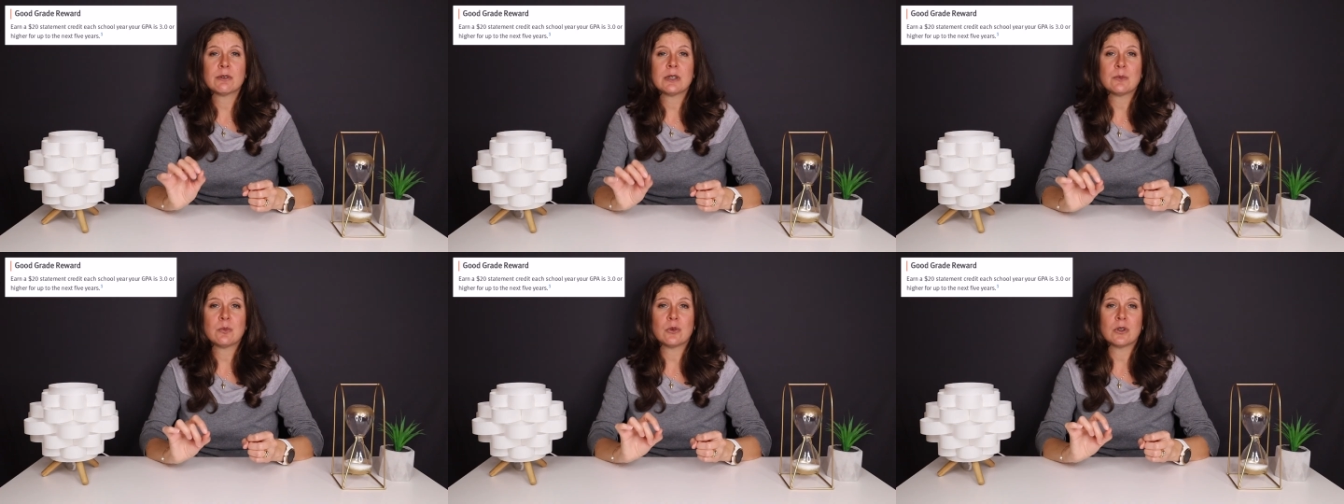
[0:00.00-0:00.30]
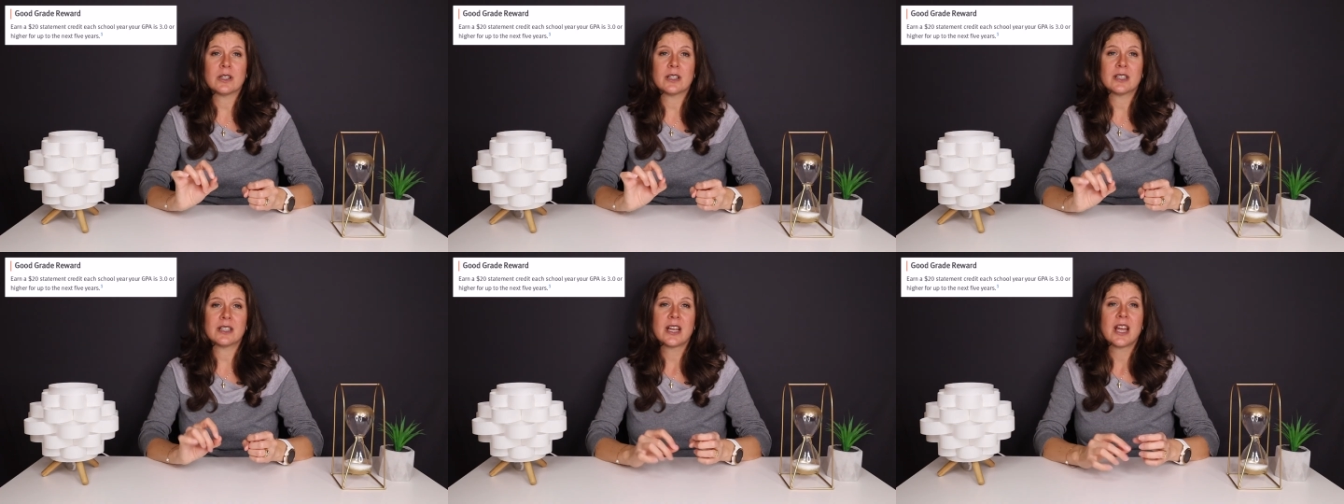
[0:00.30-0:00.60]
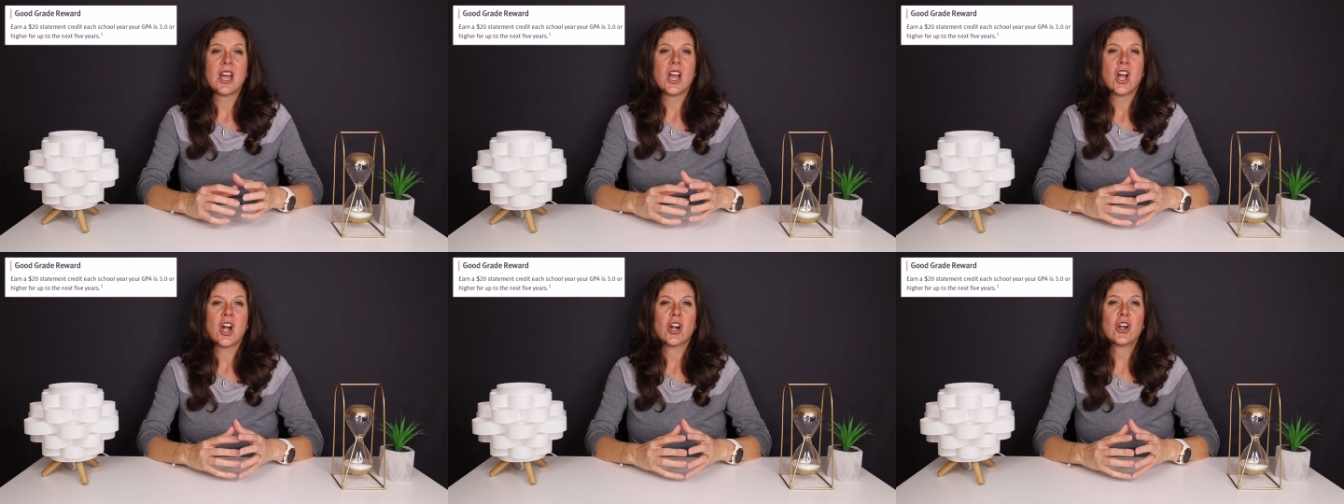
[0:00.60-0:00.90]
reward.
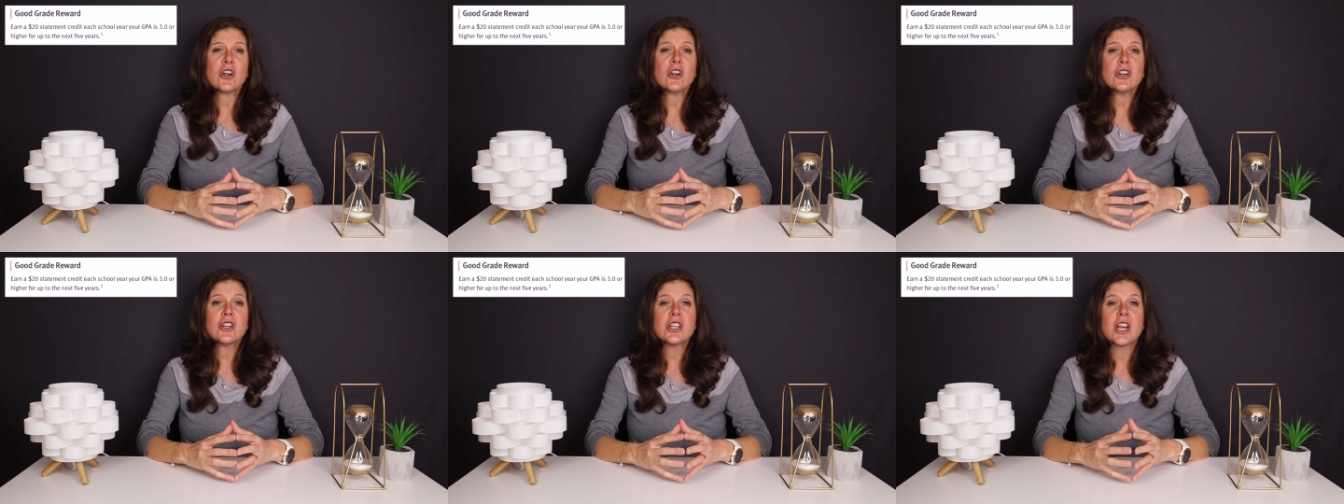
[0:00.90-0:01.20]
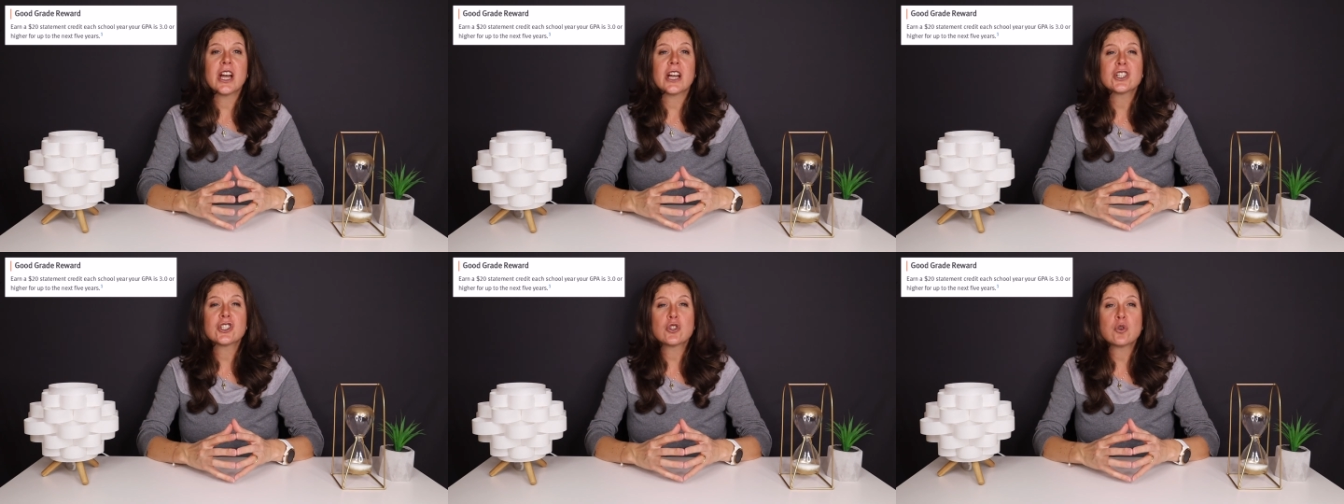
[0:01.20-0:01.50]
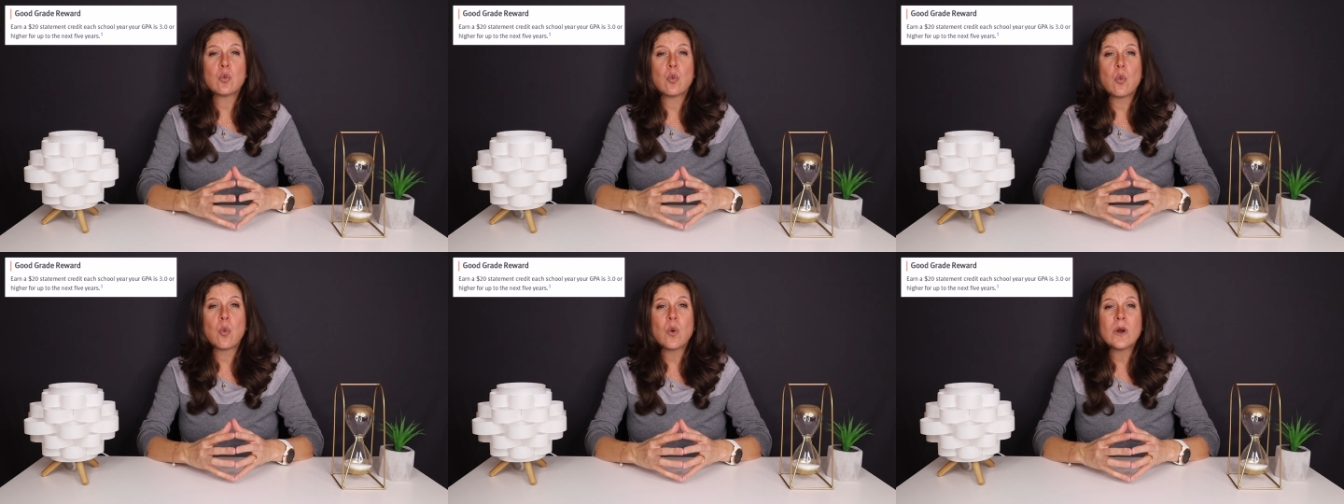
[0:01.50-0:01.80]
Earn a
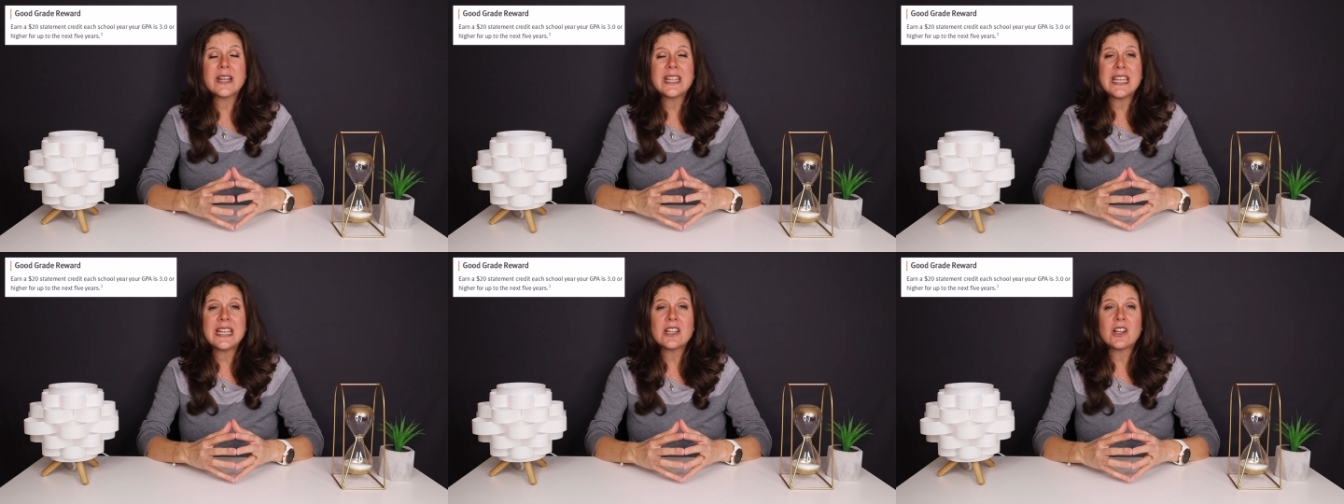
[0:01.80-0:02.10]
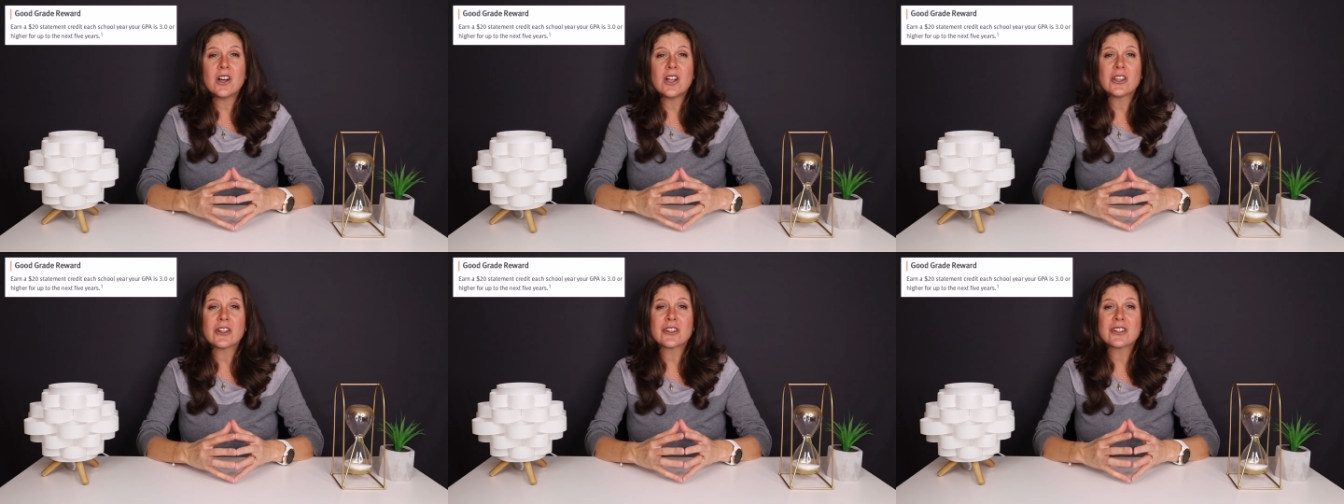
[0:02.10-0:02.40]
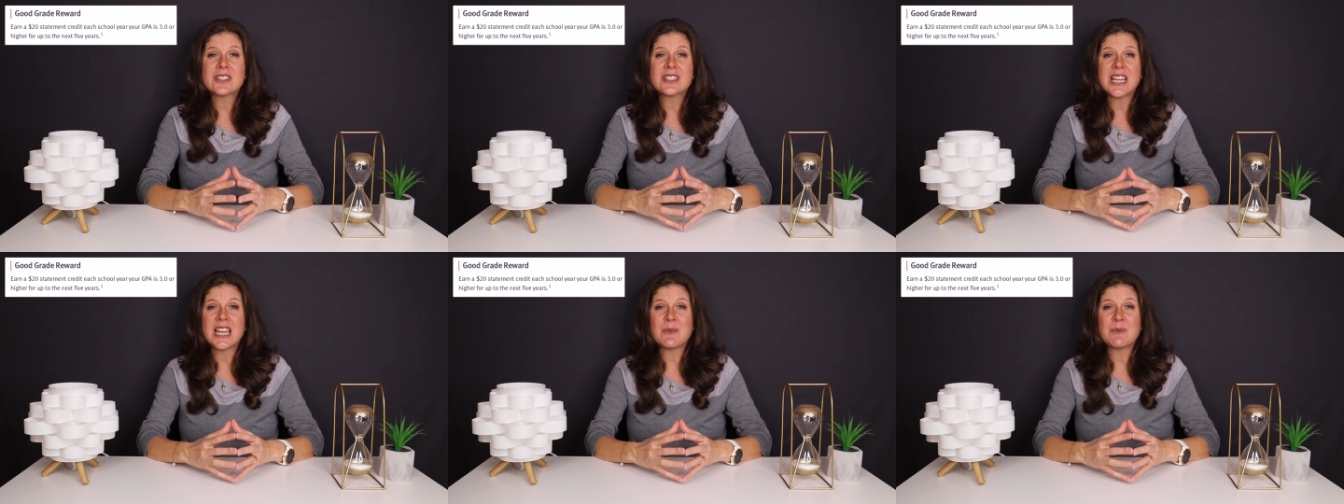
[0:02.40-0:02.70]
$20
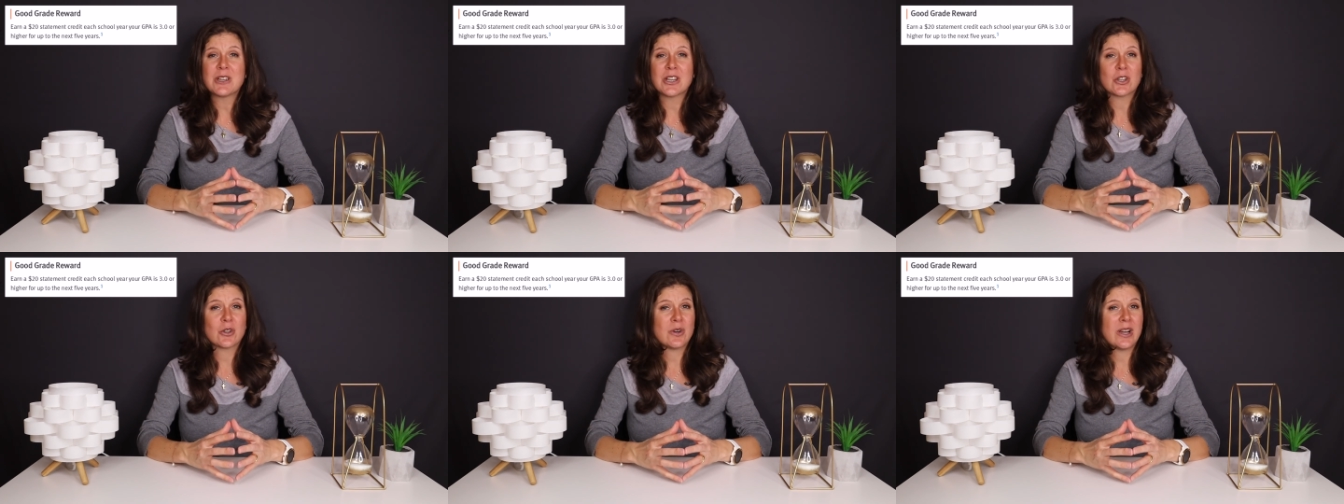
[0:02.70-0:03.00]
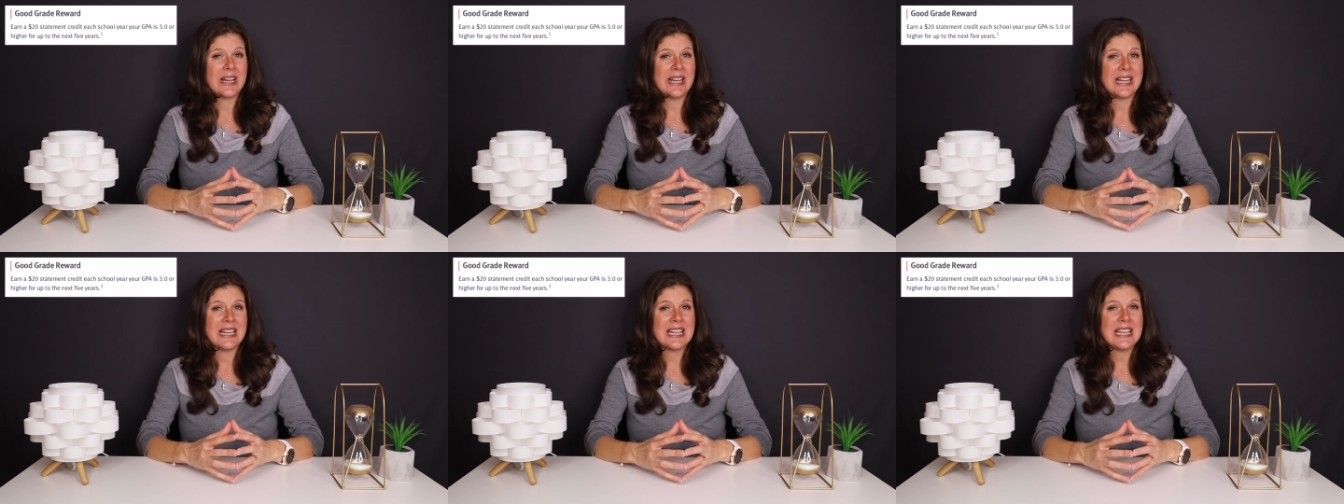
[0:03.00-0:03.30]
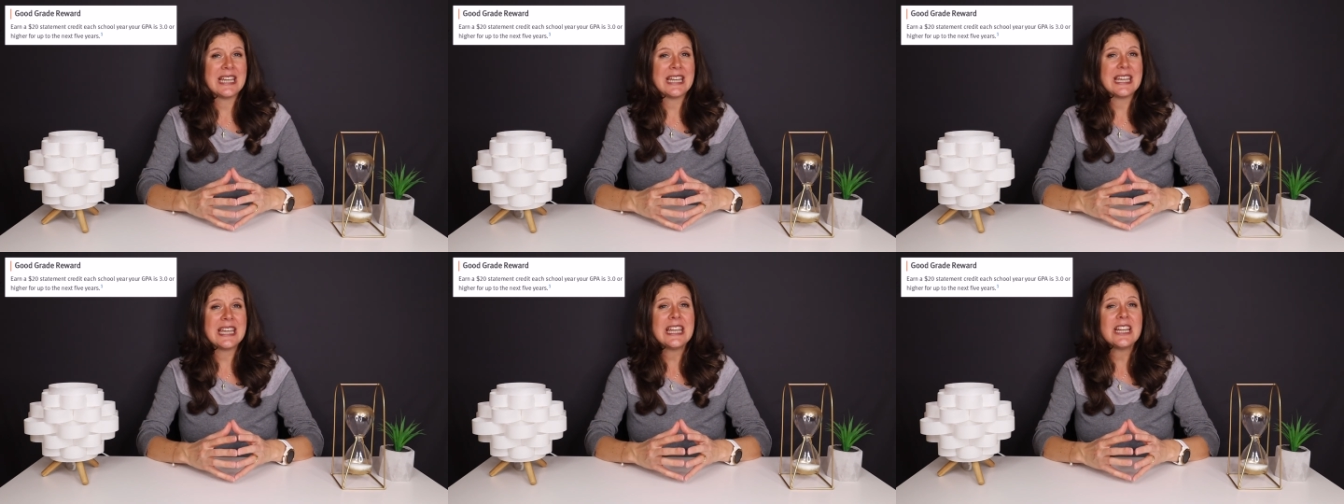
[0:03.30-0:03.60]
statement credit
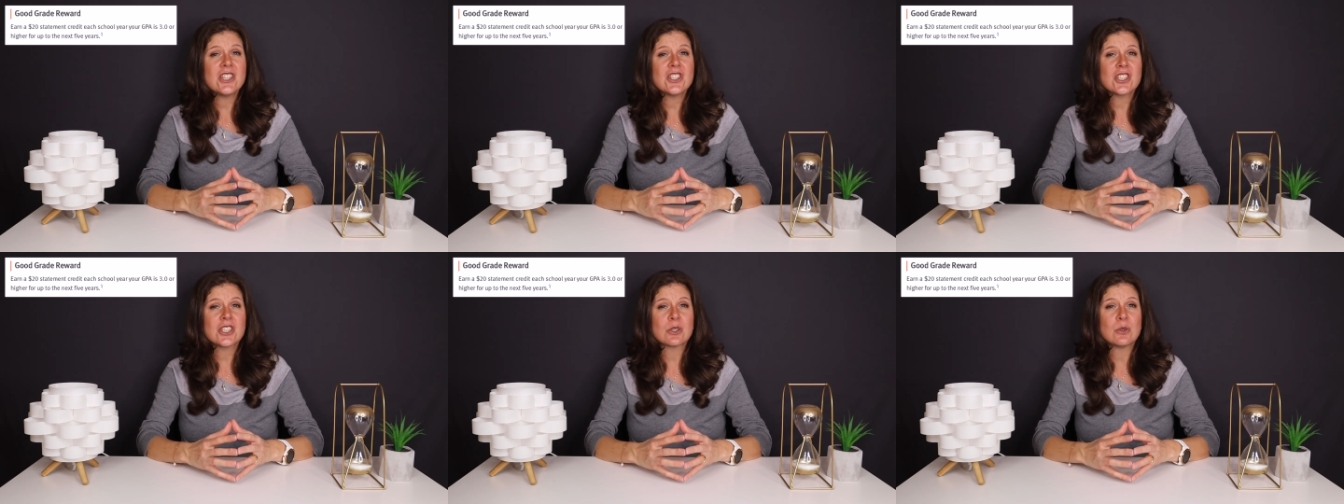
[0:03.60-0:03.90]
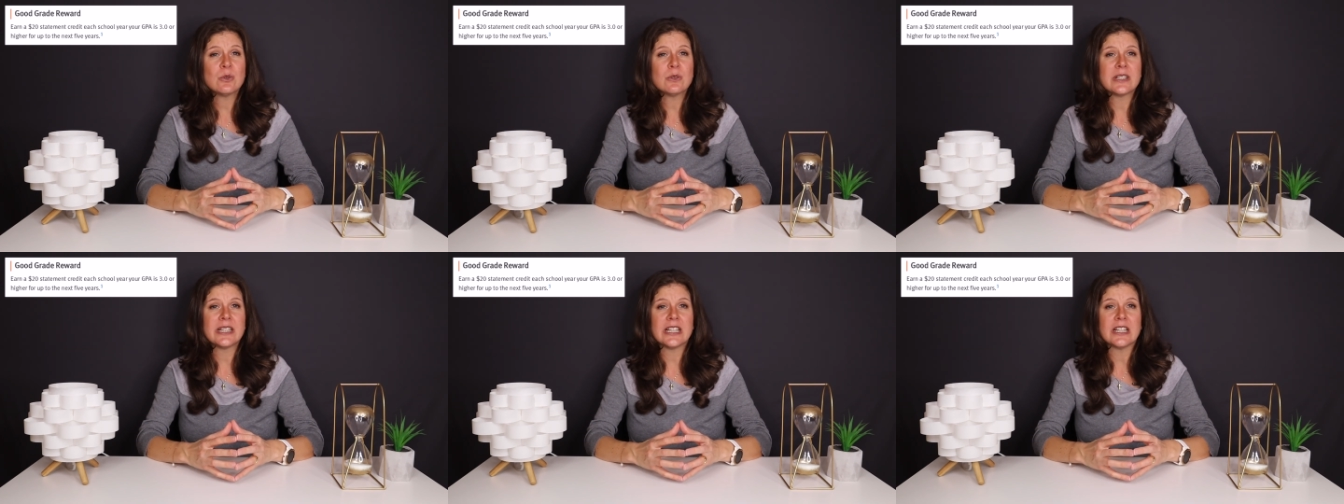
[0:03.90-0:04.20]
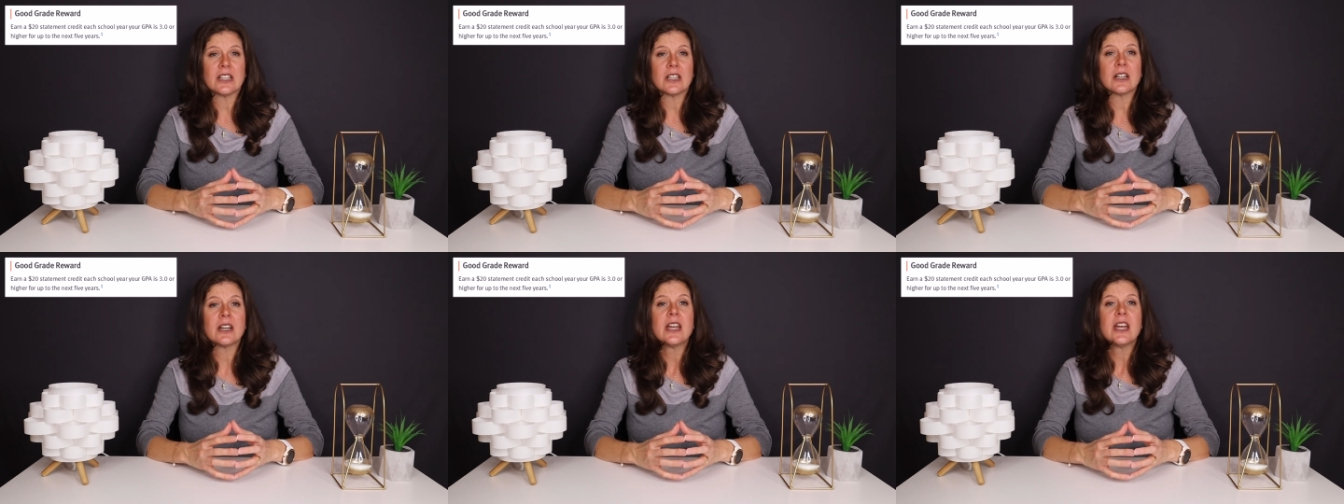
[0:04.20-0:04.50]
each school
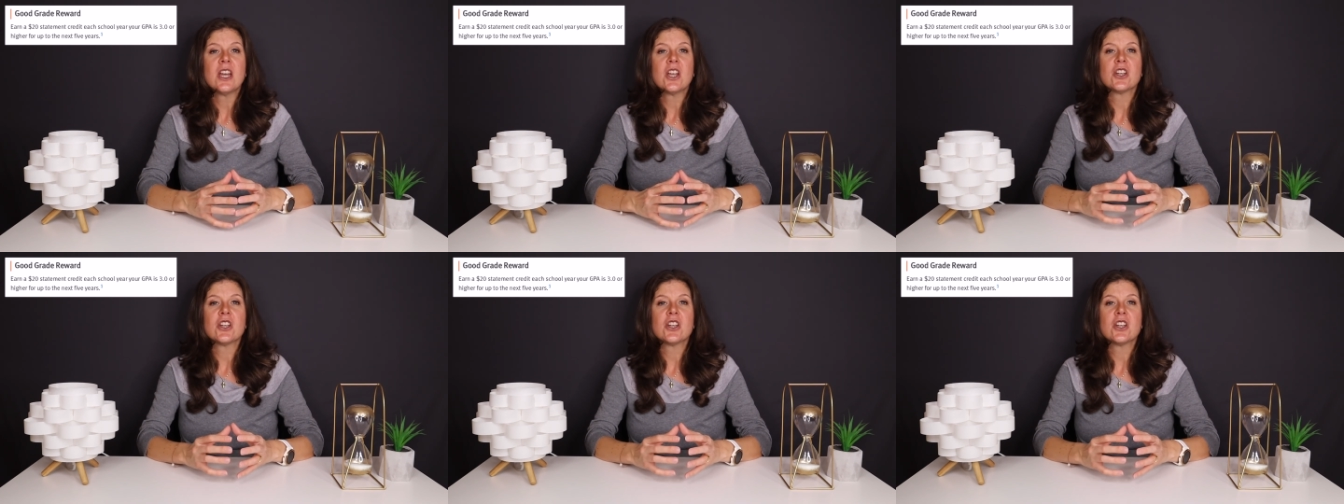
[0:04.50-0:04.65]
year